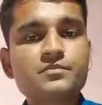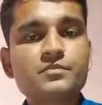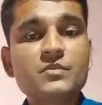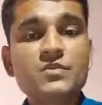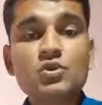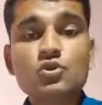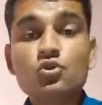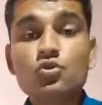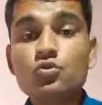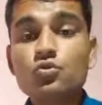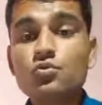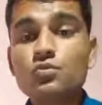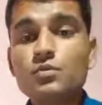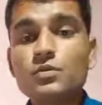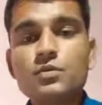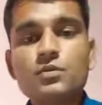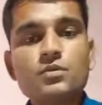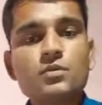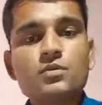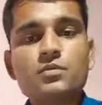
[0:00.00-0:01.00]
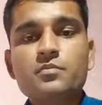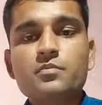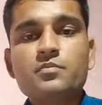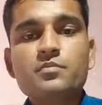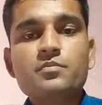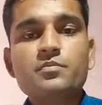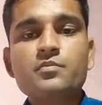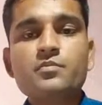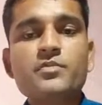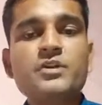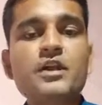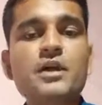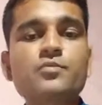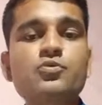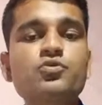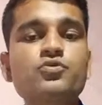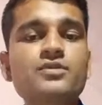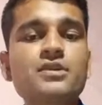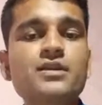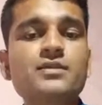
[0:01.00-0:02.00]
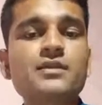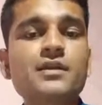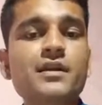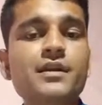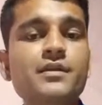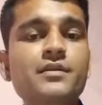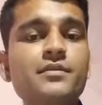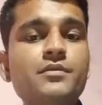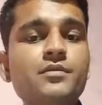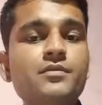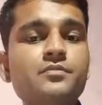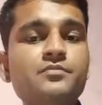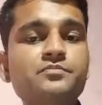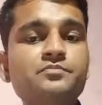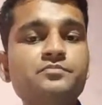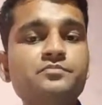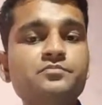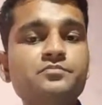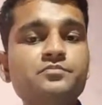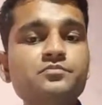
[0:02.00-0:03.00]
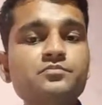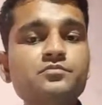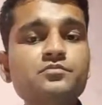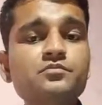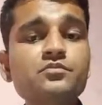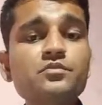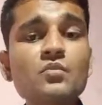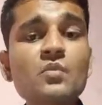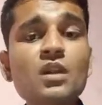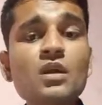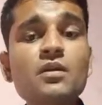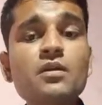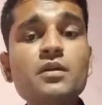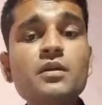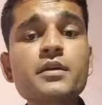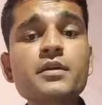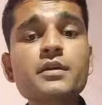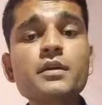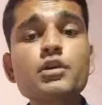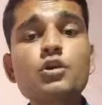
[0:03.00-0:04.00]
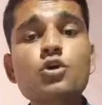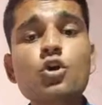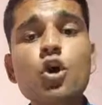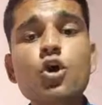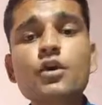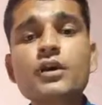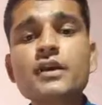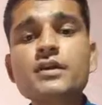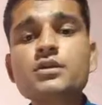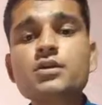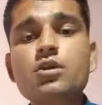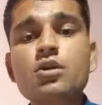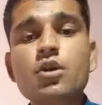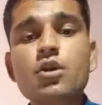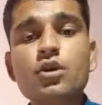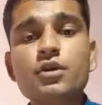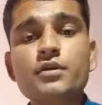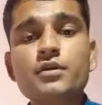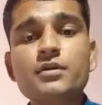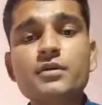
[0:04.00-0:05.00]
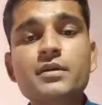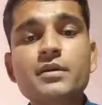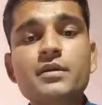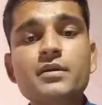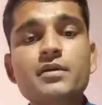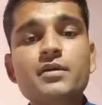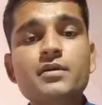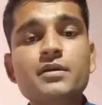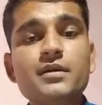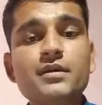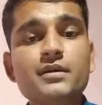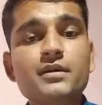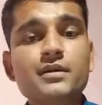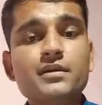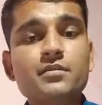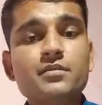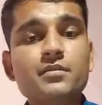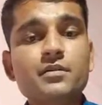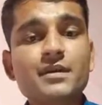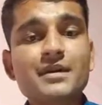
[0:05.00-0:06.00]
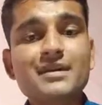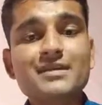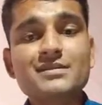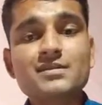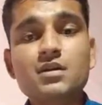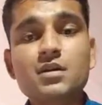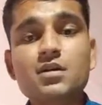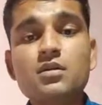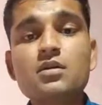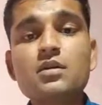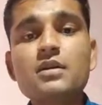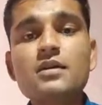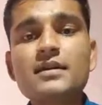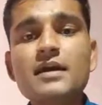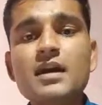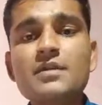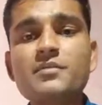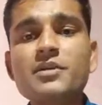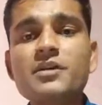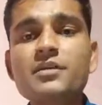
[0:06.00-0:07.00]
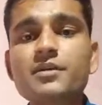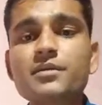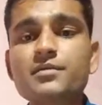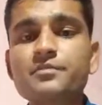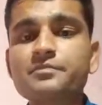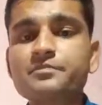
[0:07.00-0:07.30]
So we have to say that the longest chord is a diameter.